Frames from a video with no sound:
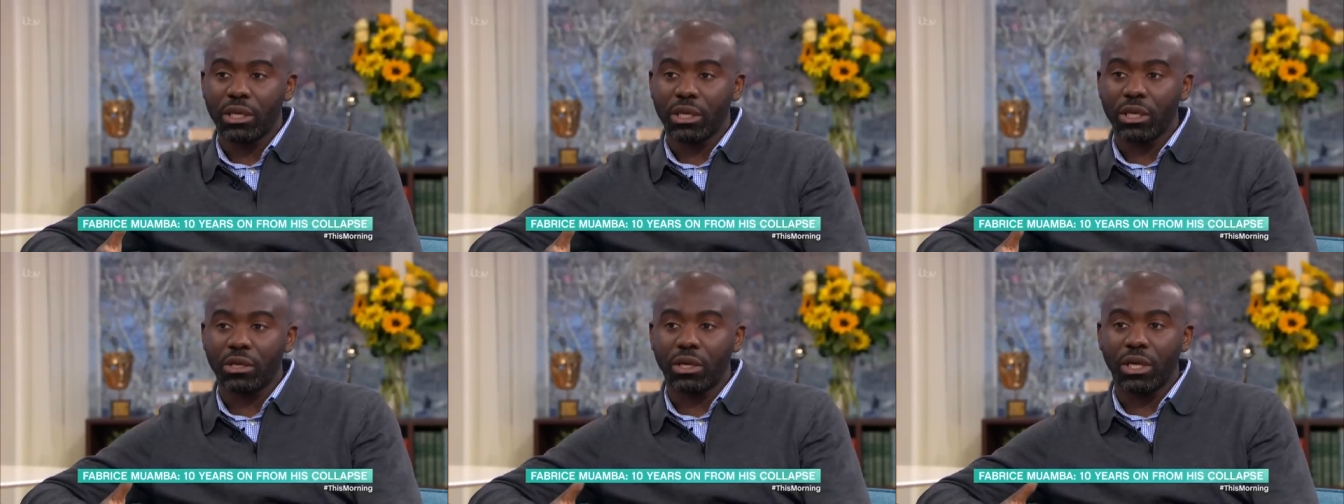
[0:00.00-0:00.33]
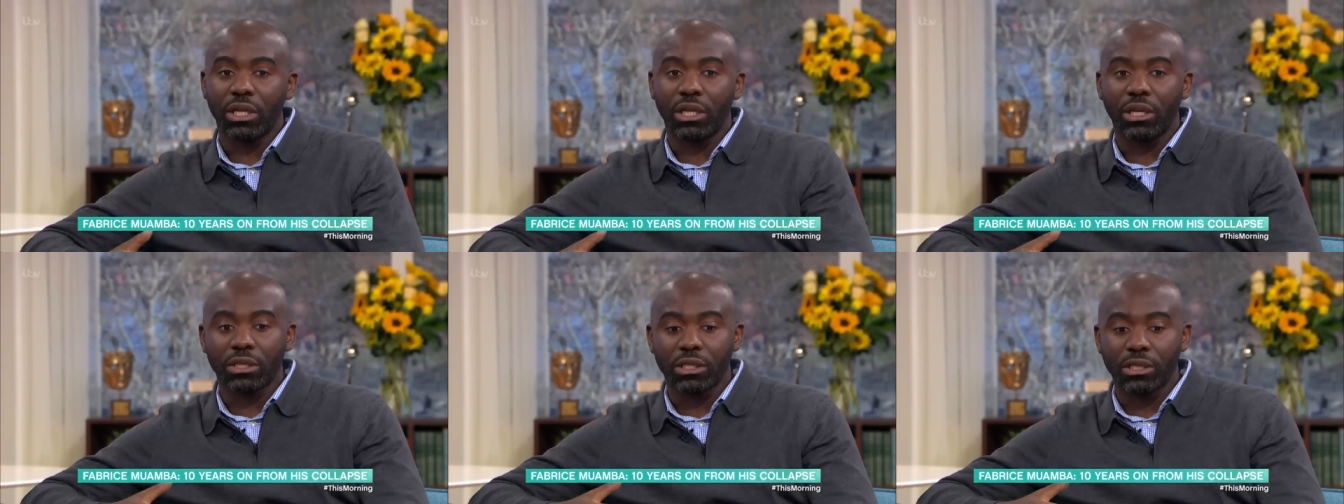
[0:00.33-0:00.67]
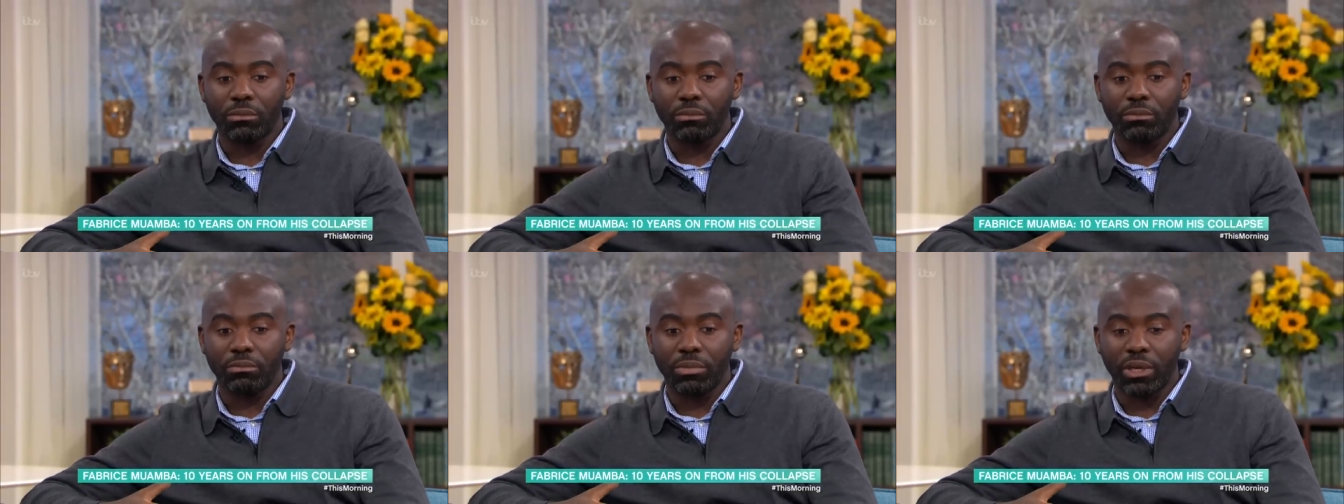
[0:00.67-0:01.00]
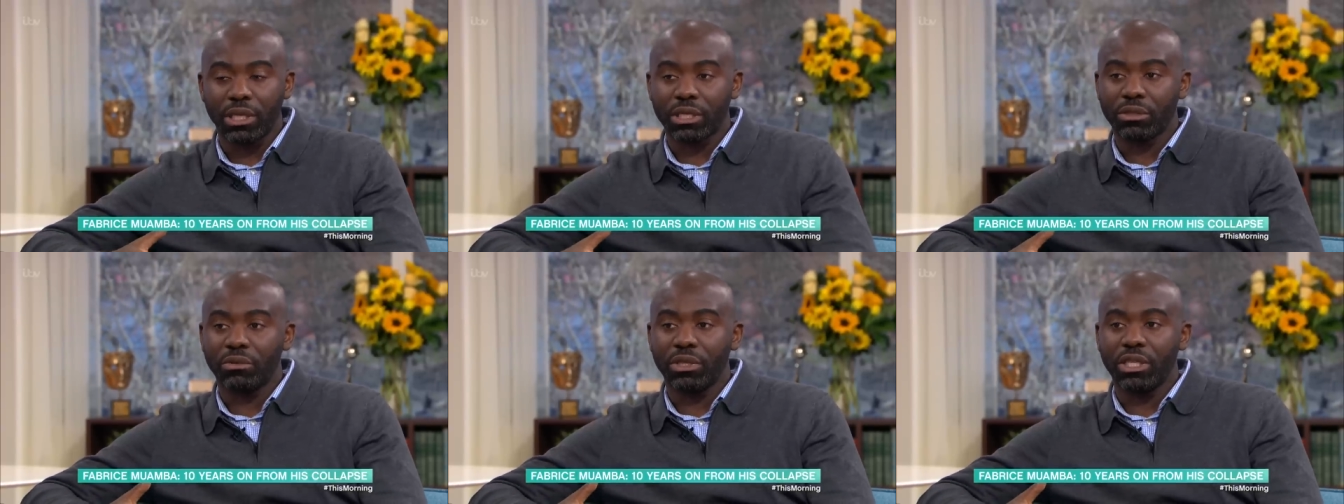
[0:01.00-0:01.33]
You know, and that's the
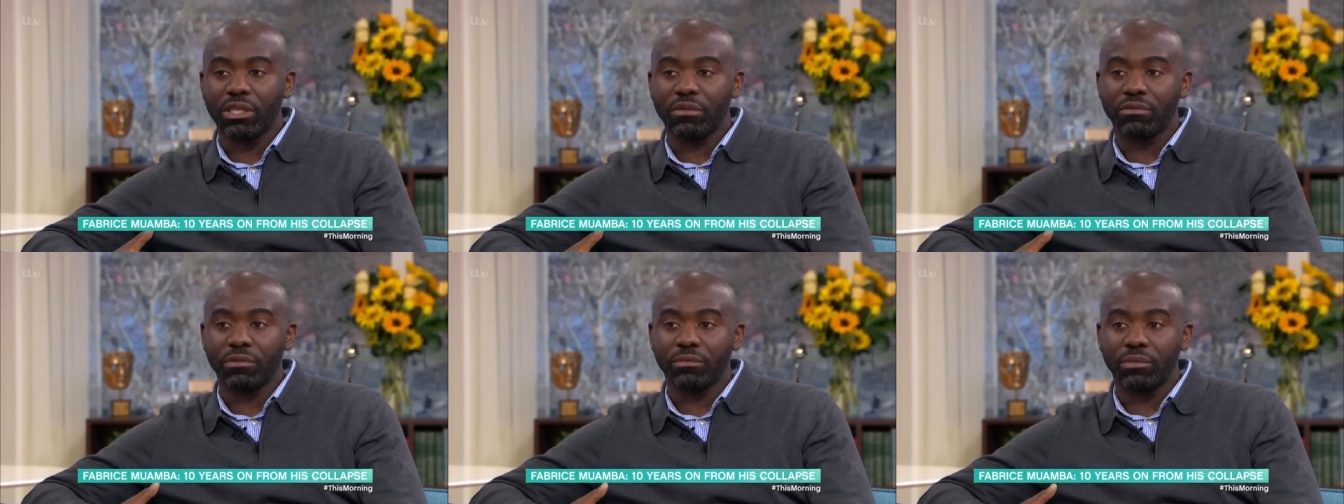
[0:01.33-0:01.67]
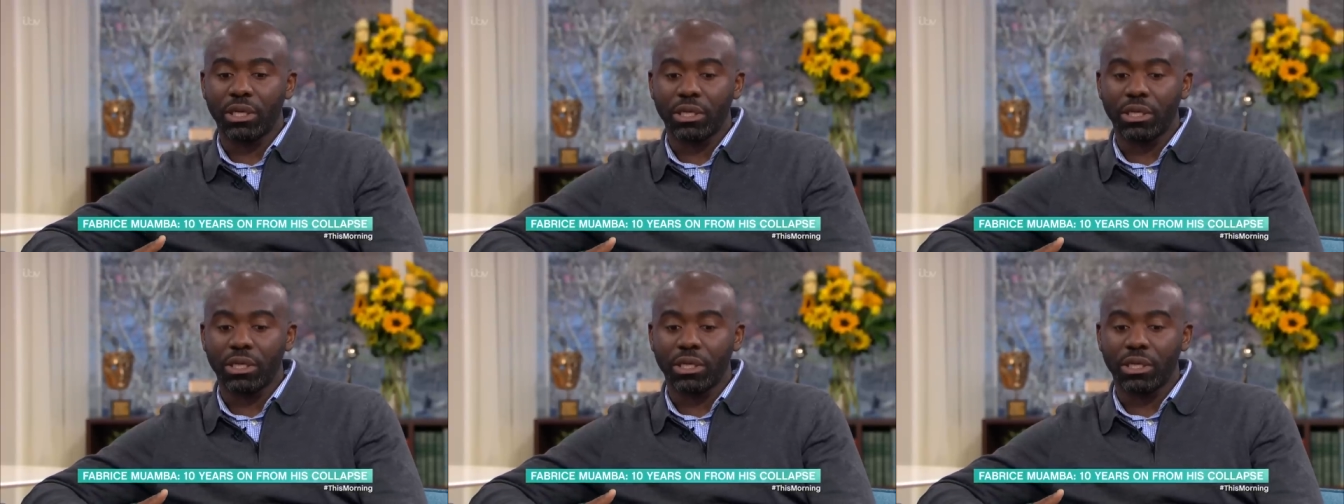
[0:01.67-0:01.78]
biggest relief for me.